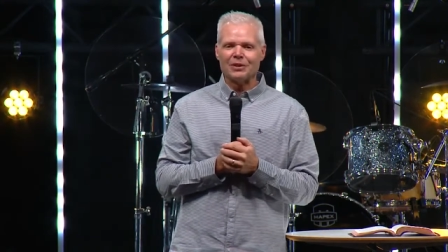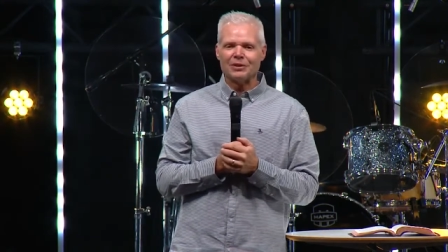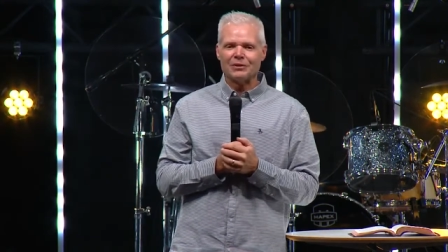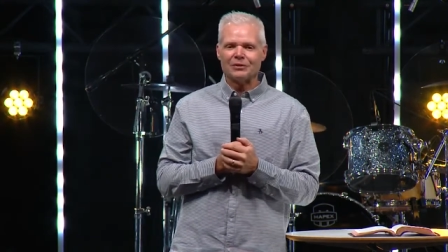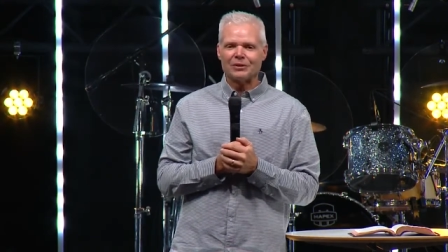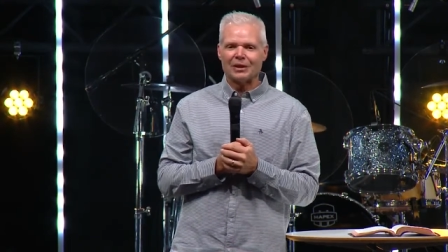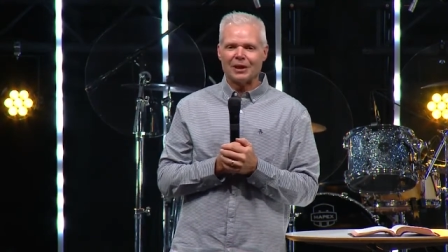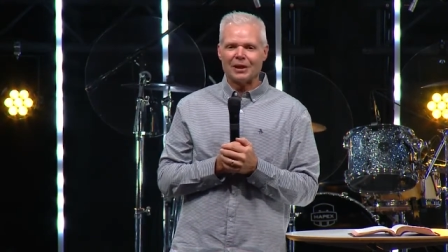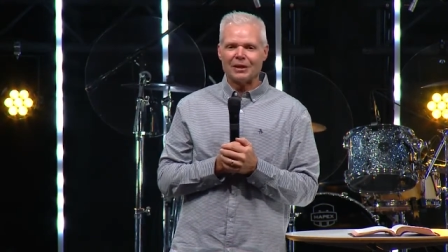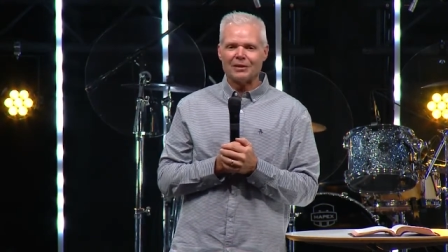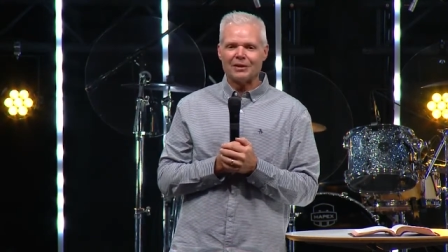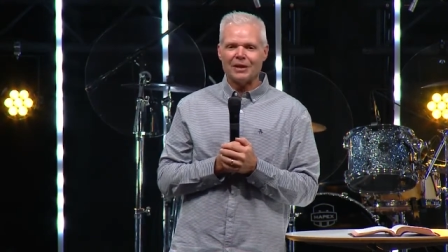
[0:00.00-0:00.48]

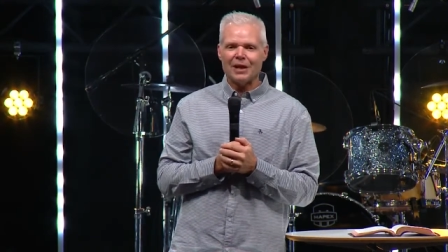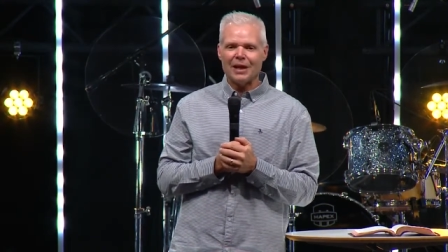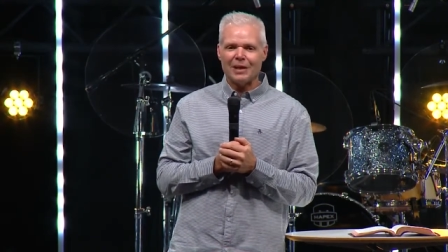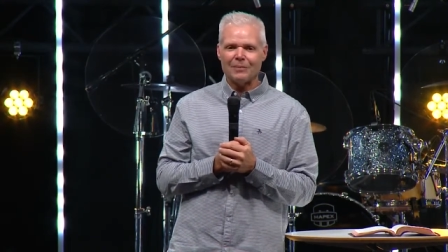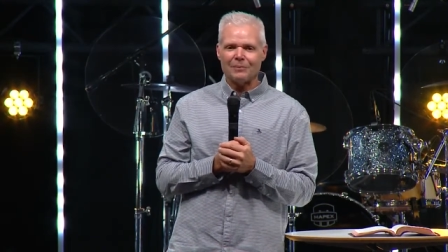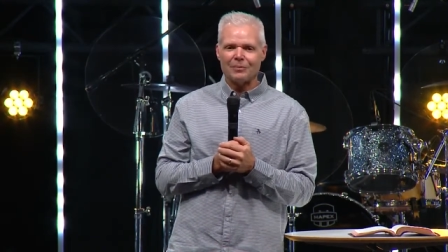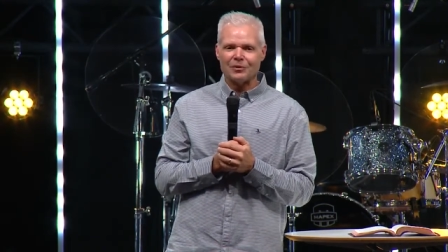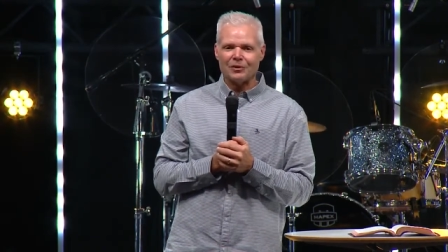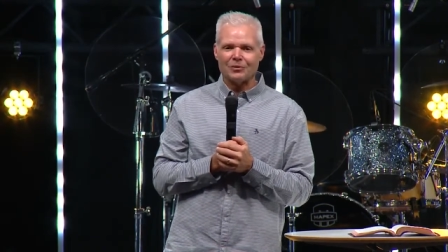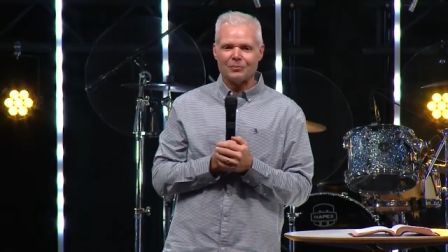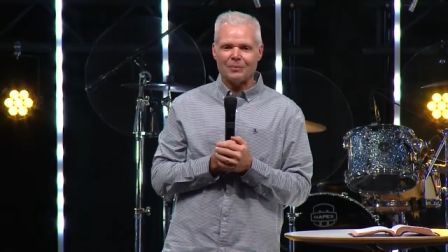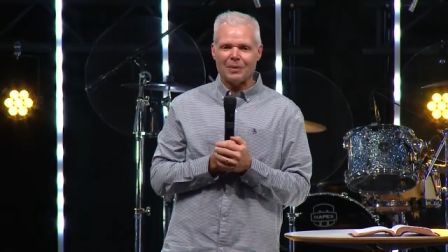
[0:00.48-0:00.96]
He's our
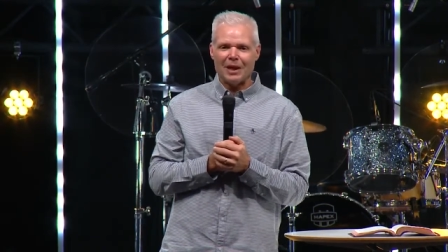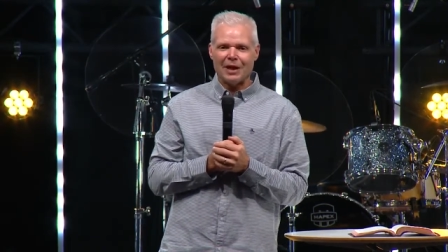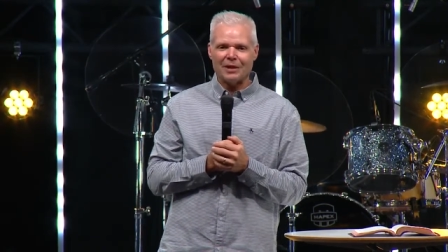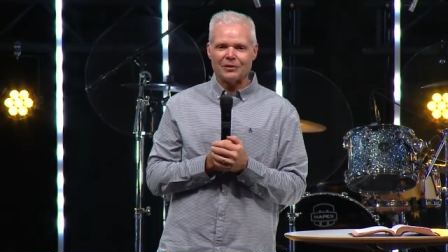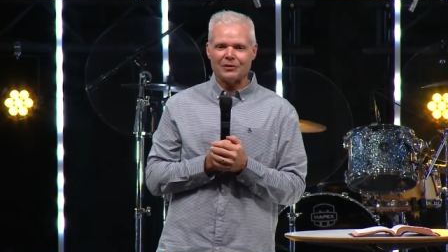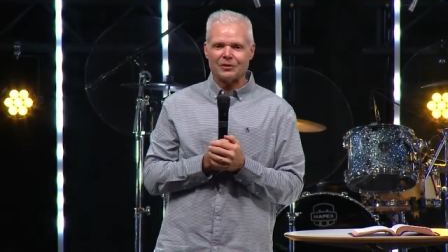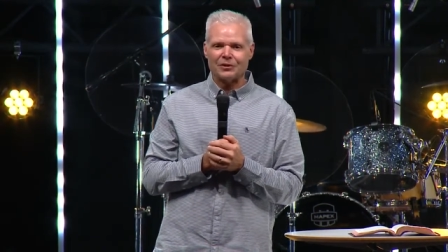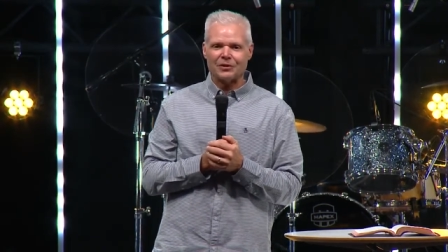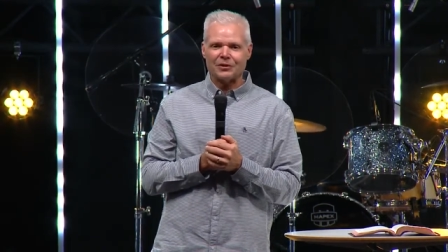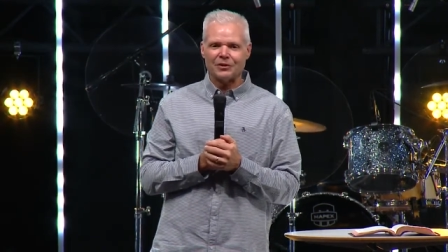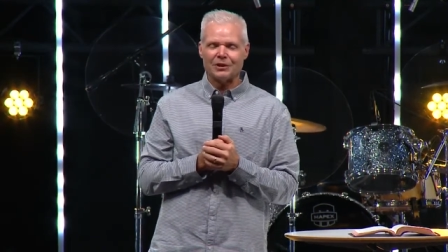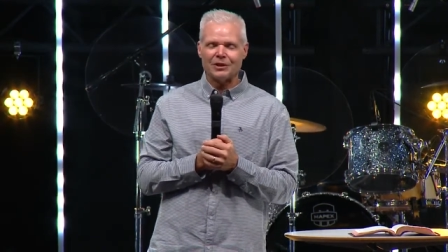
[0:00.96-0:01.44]
campus
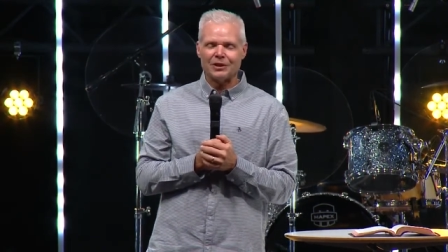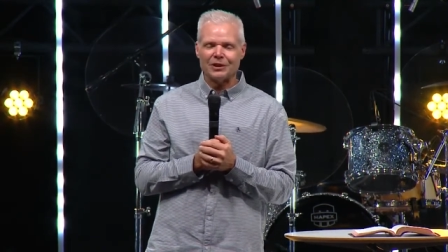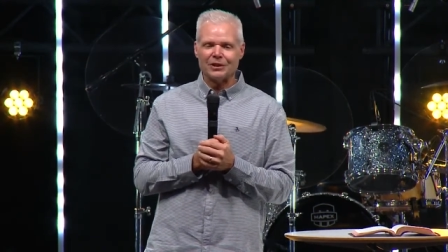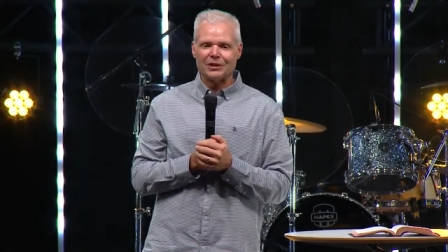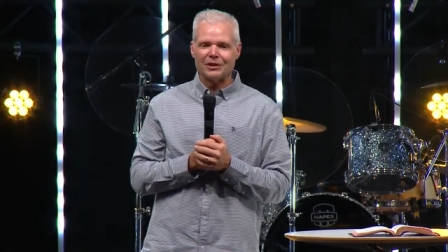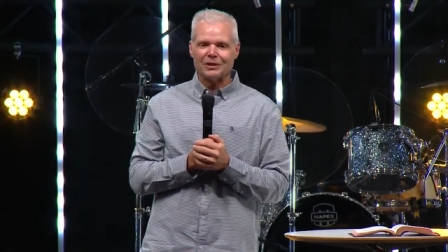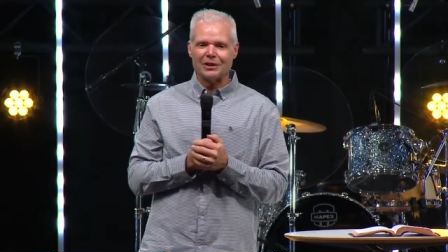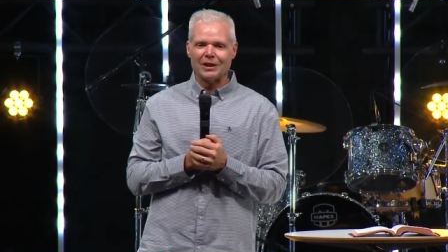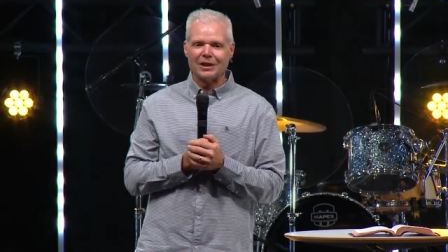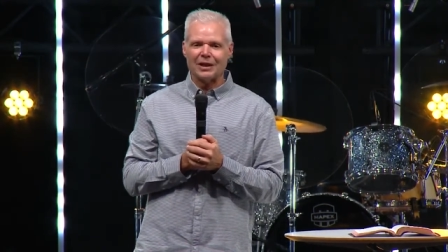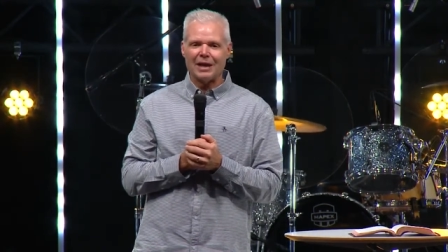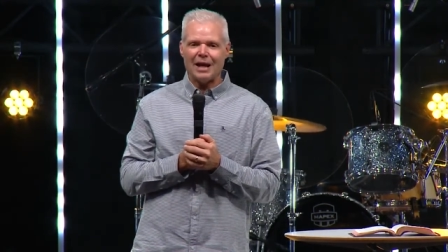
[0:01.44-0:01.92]
pastor
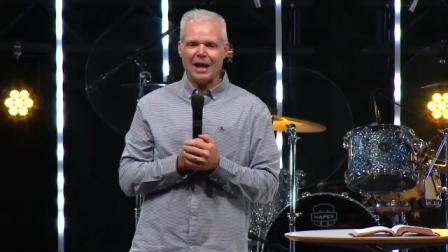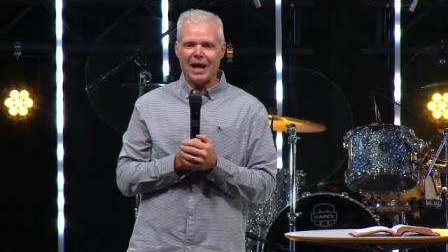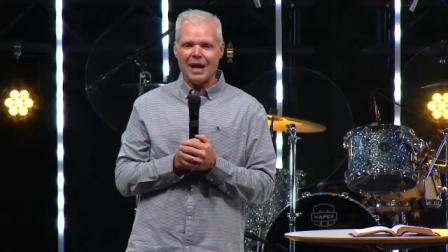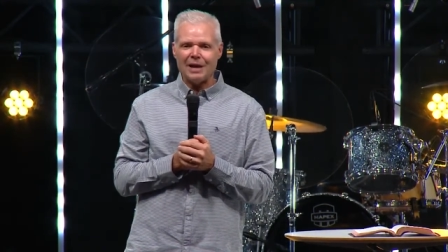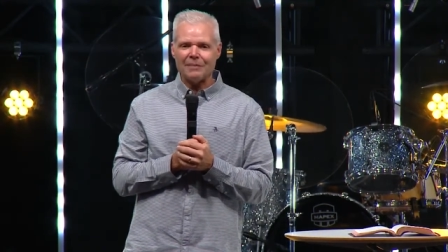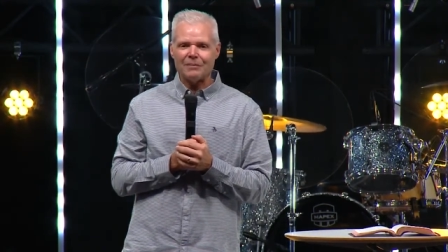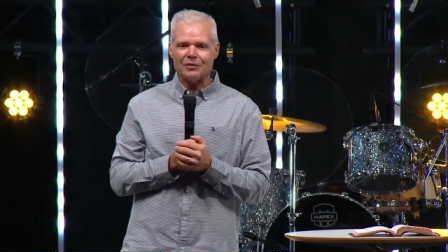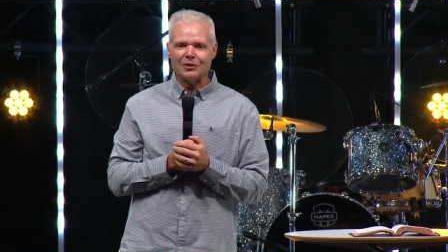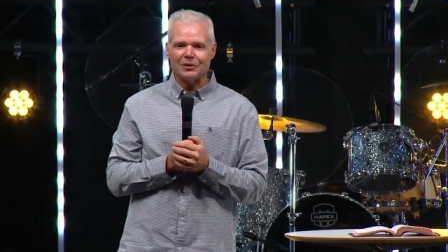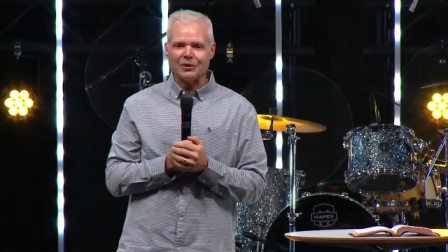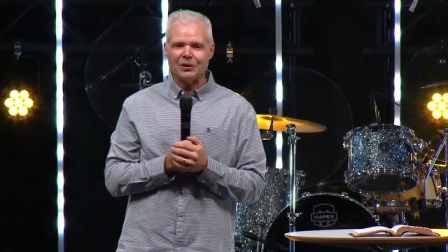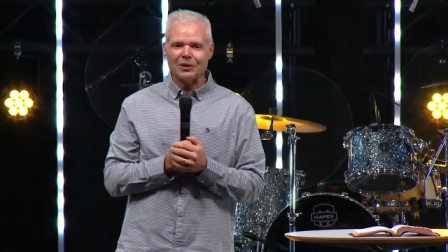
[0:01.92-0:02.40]
here at our
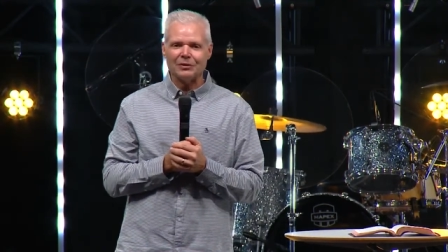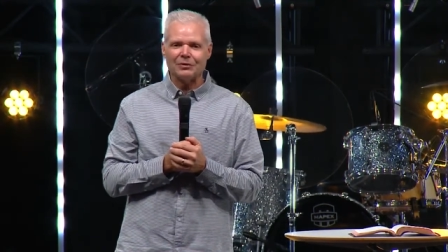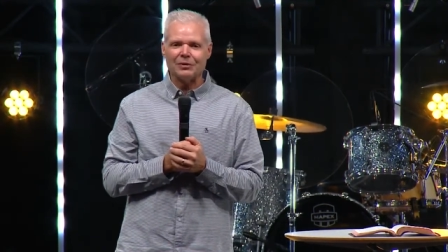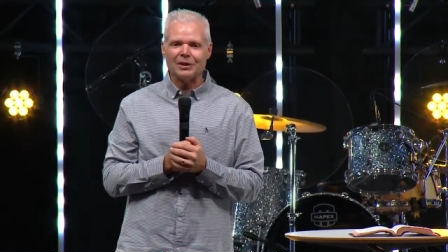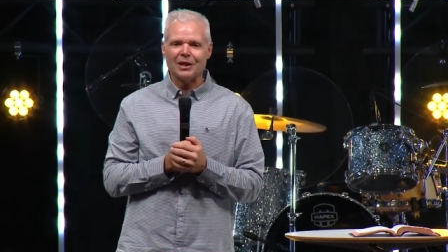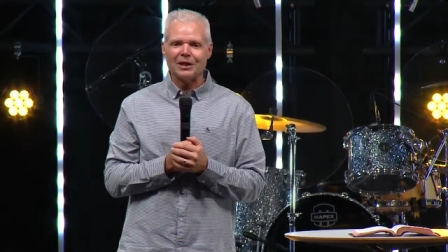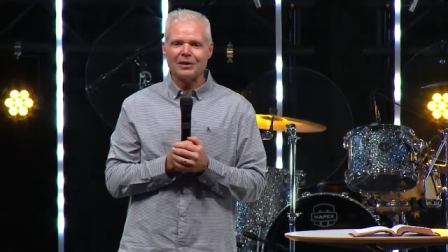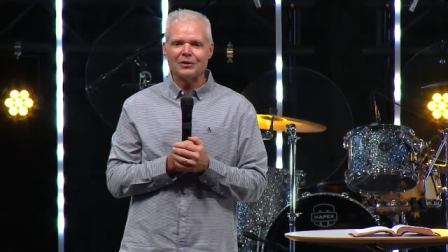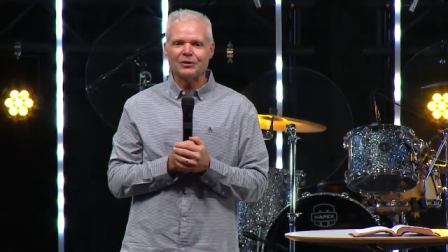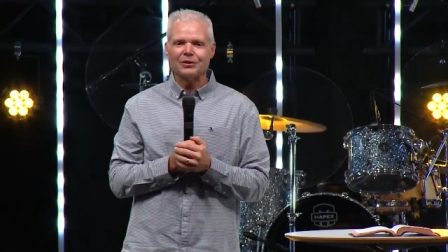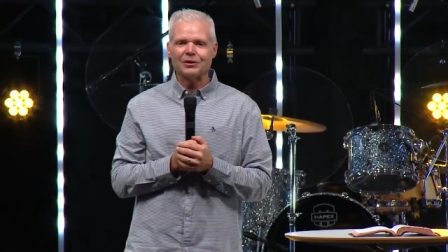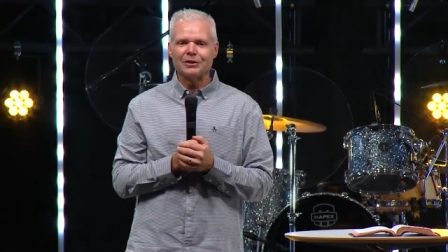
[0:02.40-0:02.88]
Abingdon
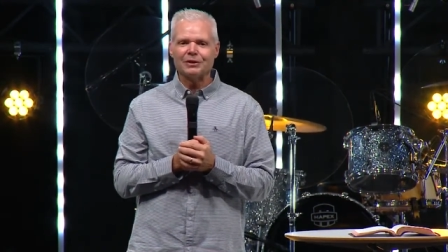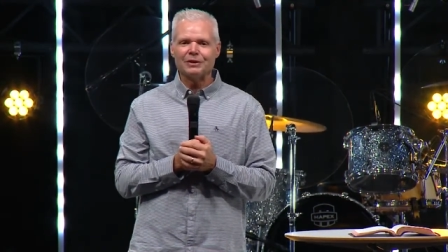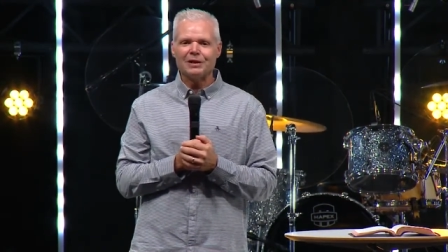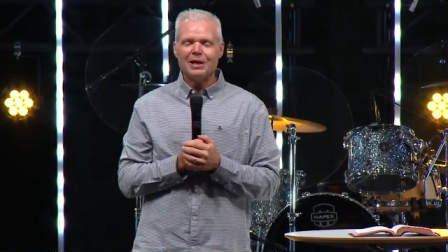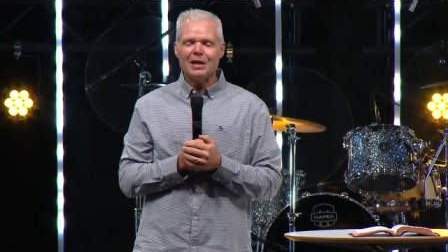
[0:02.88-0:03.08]
location.